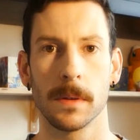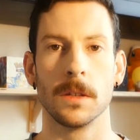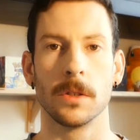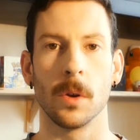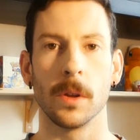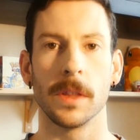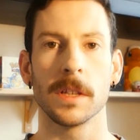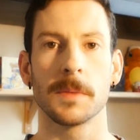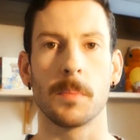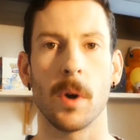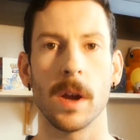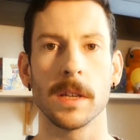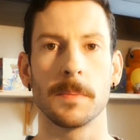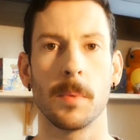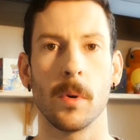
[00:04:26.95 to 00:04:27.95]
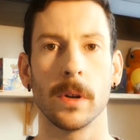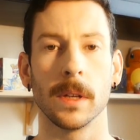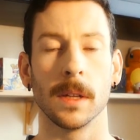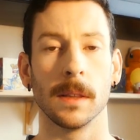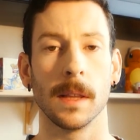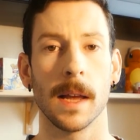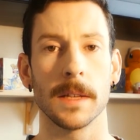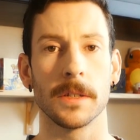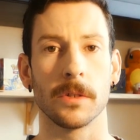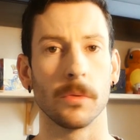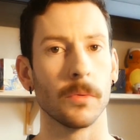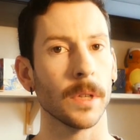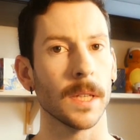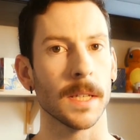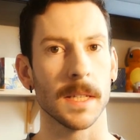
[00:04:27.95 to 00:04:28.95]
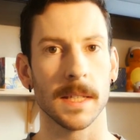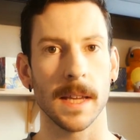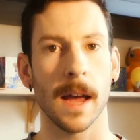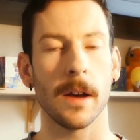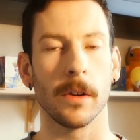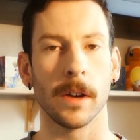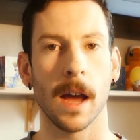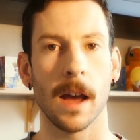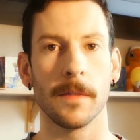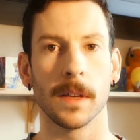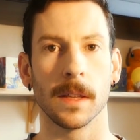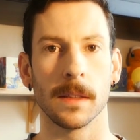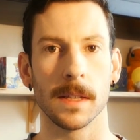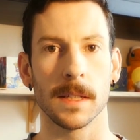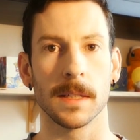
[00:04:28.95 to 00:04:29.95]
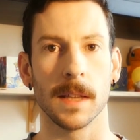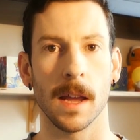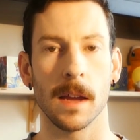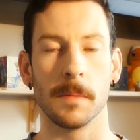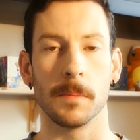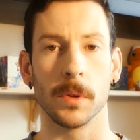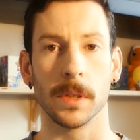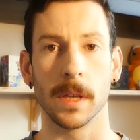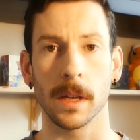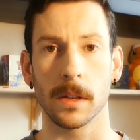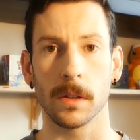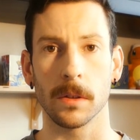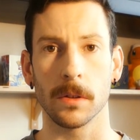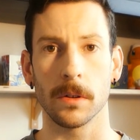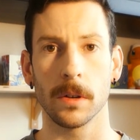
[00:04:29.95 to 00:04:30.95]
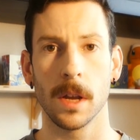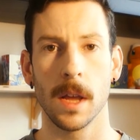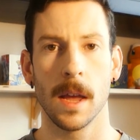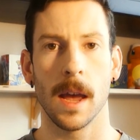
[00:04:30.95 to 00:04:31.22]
So at this price point, unless you're really set on having this set in particular,